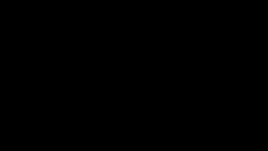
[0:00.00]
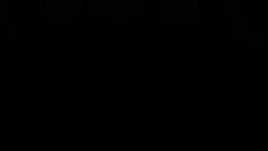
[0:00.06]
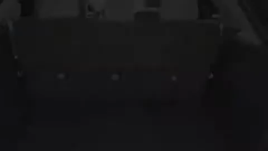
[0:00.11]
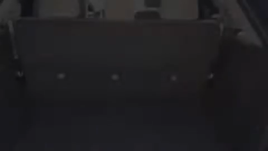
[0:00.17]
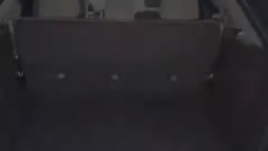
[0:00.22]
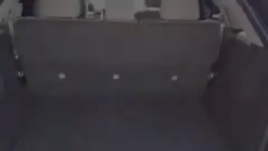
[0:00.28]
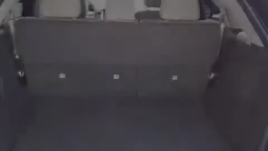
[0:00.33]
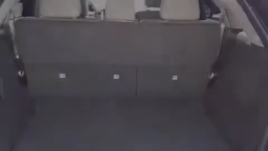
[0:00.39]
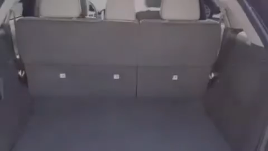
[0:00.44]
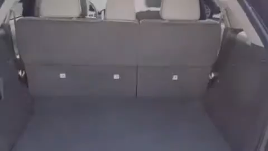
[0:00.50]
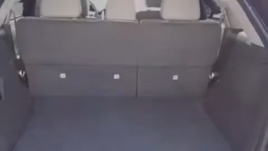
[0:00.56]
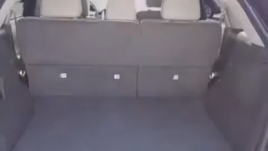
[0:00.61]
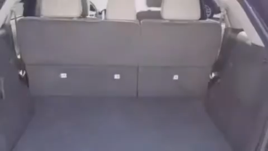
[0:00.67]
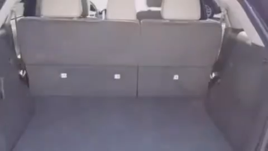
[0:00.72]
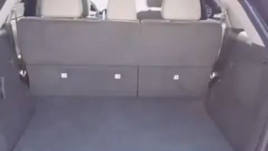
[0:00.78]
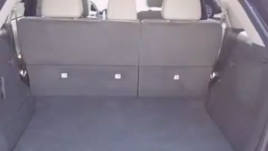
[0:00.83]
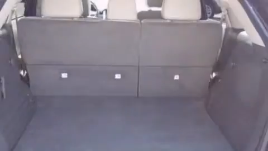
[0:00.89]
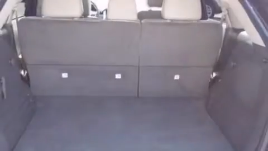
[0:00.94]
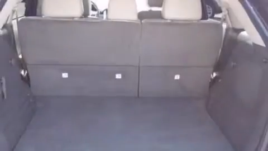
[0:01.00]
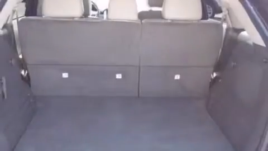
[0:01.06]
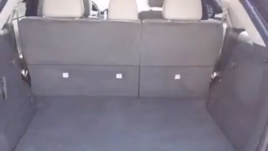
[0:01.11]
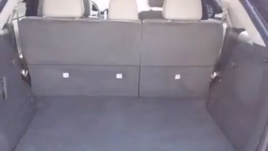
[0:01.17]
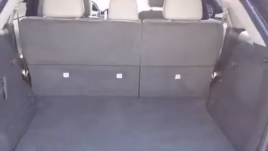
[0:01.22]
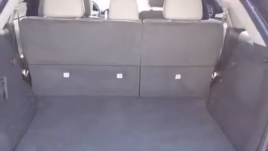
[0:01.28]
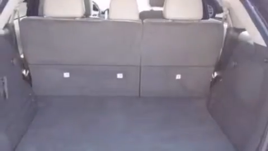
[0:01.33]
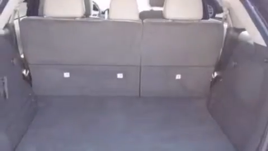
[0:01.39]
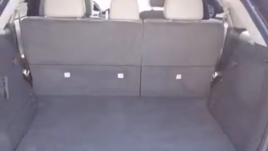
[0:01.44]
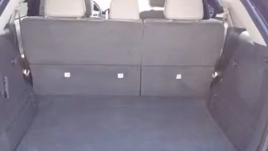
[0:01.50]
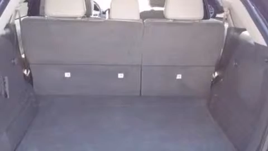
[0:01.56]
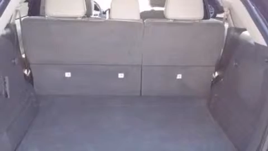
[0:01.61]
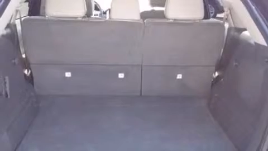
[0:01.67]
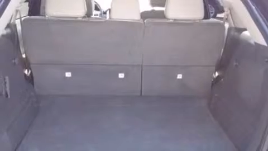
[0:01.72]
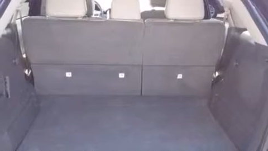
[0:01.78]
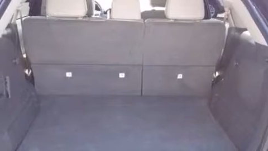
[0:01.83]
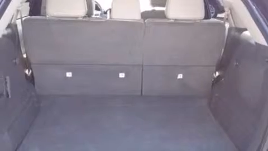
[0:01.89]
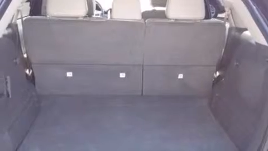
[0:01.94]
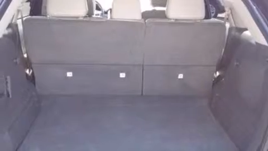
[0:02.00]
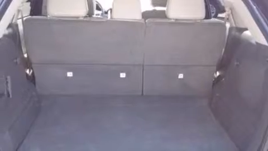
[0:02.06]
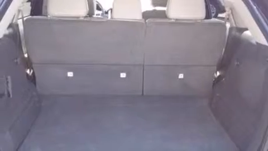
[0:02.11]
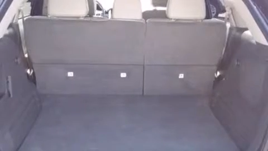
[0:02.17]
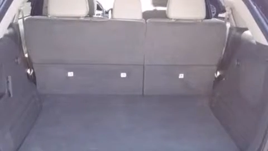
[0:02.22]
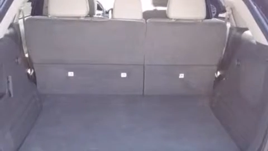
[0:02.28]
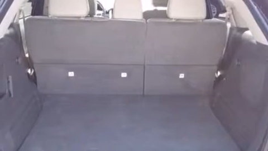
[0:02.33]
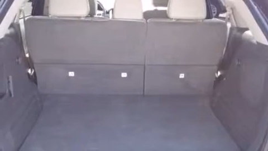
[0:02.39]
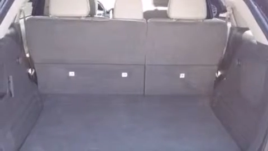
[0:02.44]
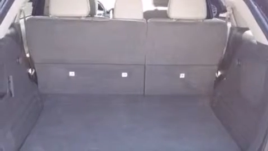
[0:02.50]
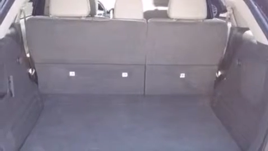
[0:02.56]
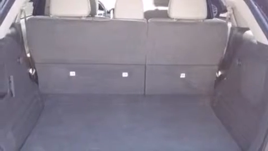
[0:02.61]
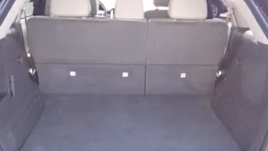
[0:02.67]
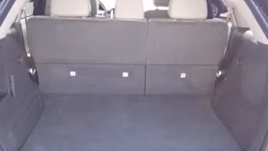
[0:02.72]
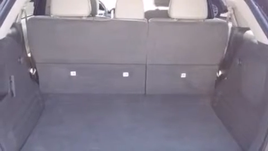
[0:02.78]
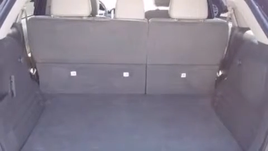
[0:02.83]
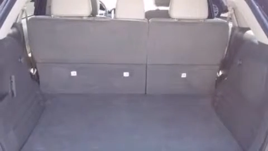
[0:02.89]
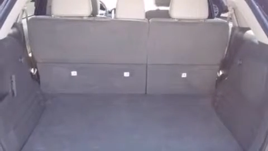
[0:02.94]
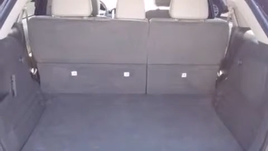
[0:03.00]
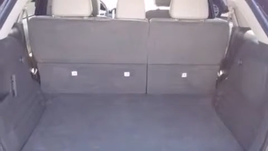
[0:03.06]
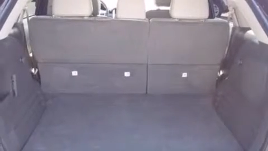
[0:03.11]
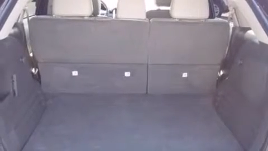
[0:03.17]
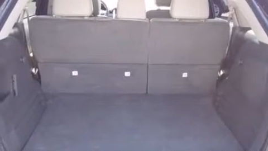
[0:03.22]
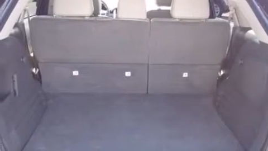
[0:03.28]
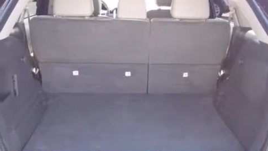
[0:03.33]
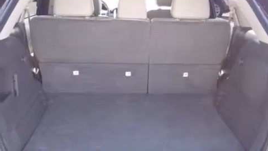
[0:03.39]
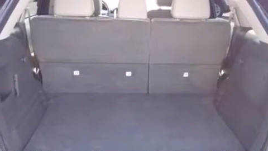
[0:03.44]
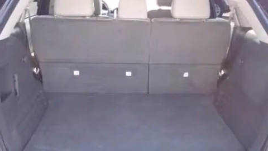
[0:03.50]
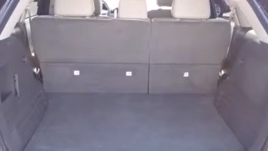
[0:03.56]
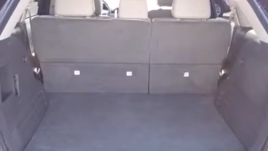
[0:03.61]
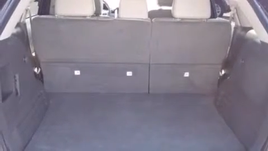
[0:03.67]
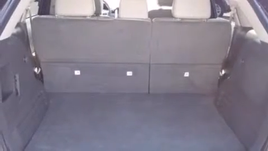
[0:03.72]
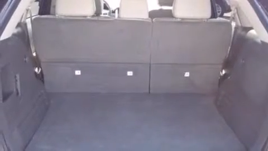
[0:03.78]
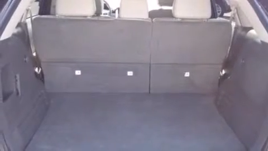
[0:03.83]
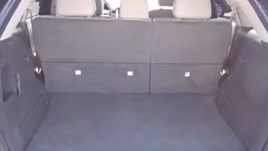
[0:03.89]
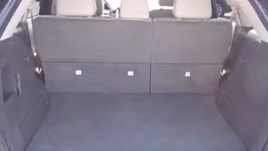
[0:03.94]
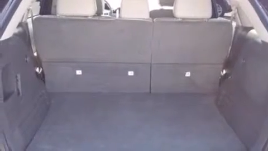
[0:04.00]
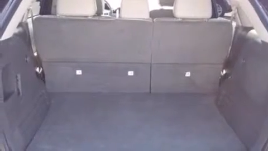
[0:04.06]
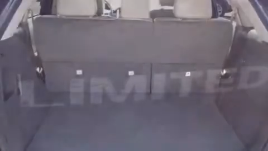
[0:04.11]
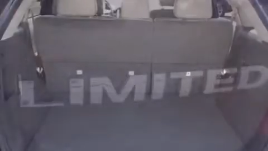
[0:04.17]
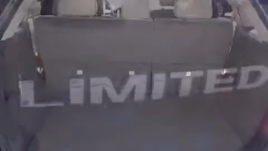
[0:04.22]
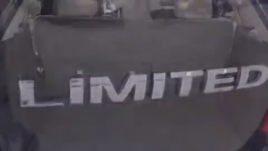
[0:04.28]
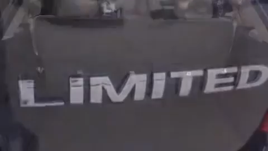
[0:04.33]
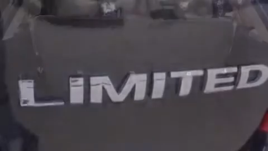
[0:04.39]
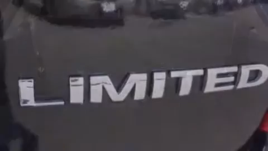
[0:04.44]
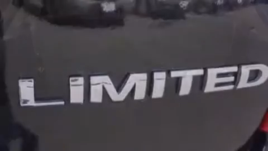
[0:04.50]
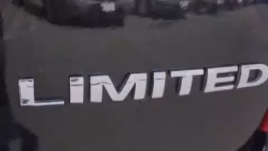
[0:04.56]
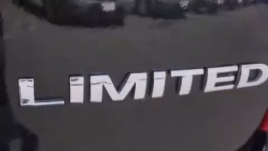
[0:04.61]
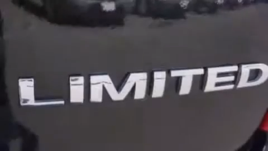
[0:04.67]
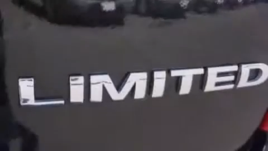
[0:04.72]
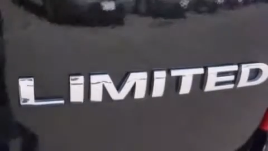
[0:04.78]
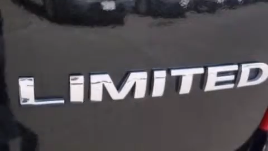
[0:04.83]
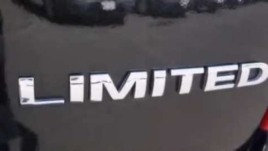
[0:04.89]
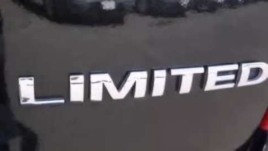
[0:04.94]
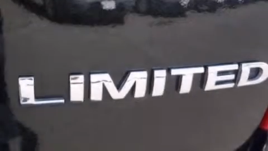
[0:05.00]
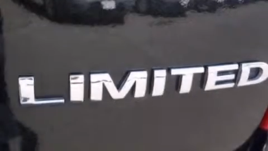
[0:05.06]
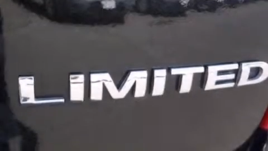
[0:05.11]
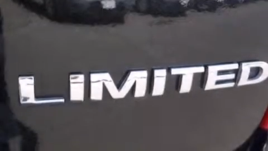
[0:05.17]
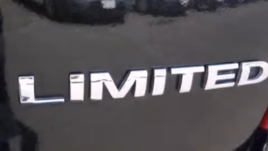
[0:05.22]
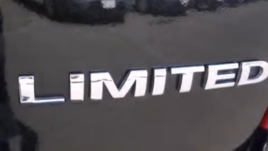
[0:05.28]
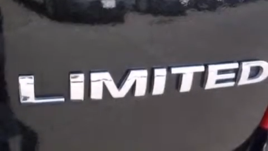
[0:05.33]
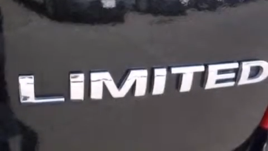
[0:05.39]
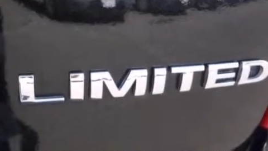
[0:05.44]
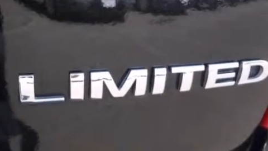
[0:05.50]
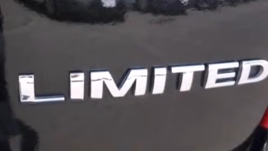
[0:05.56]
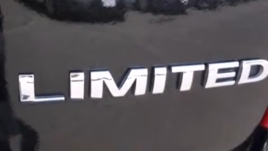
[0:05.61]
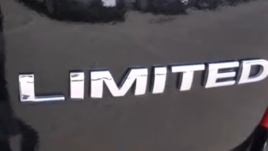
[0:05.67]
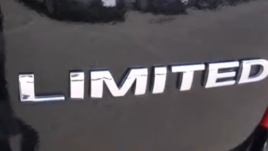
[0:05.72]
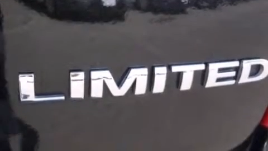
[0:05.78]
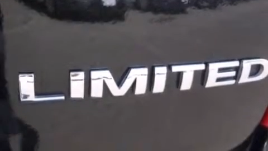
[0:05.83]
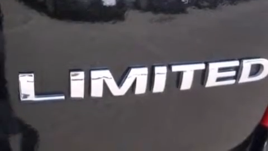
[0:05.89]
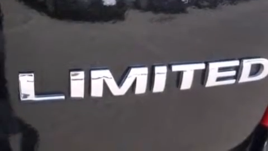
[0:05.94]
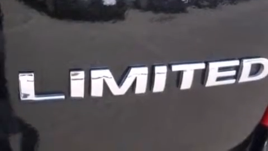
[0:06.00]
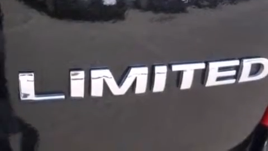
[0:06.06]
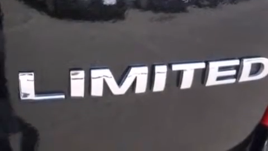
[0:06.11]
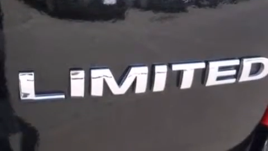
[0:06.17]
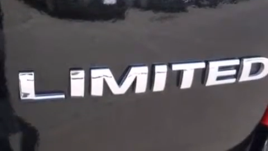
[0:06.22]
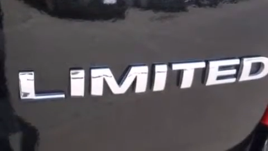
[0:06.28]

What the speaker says: Nobody's mouth can be seen.